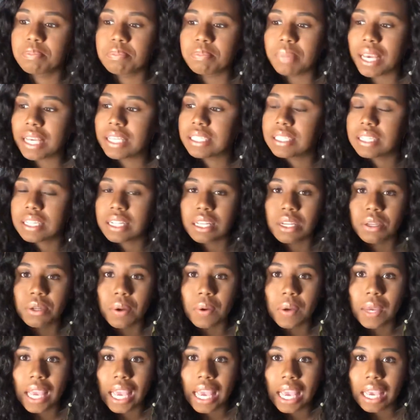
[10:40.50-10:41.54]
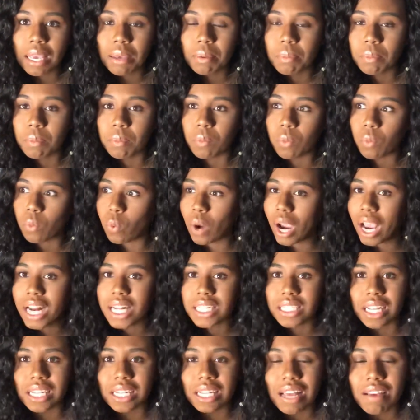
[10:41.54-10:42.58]
basically, you know, came right
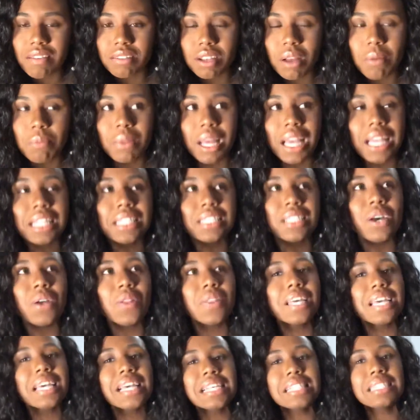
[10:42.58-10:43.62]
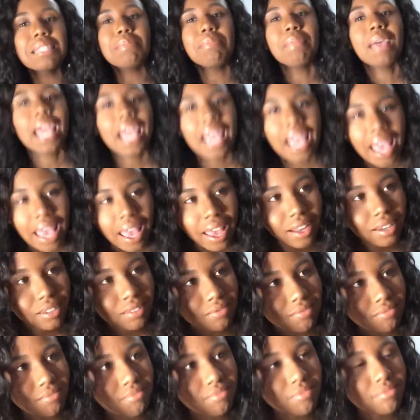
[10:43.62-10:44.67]
as I left. So I'm like, so this man,